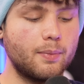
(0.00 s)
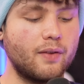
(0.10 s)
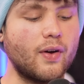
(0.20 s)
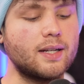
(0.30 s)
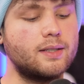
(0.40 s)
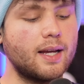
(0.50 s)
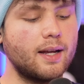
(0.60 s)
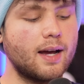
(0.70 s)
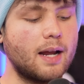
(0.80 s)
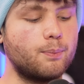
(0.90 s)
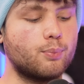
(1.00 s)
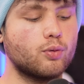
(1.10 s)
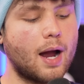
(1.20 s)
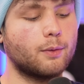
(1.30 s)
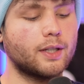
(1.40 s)
But if I did, I'd
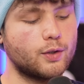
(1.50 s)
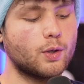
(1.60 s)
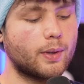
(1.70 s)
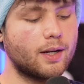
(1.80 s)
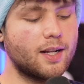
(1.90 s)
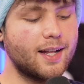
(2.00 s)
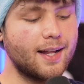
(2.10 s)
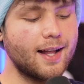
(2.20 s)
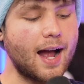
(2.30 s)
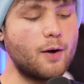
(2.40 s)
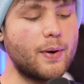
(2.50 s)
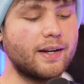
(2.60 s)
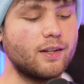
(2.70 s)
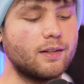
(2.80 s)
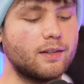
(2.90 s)
proudly do it. I
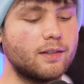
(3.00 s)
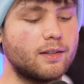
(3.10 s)
would.